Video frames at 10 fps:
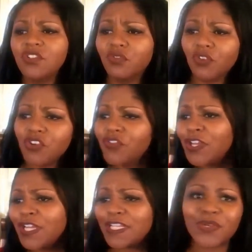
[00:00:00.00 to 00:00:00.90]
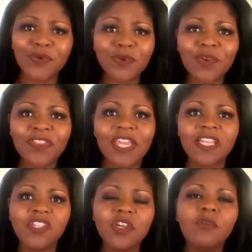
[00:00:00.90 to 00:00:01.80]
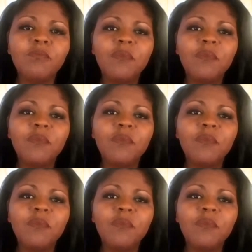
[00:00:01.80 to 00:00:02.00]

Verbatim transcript: grooving and doing what they do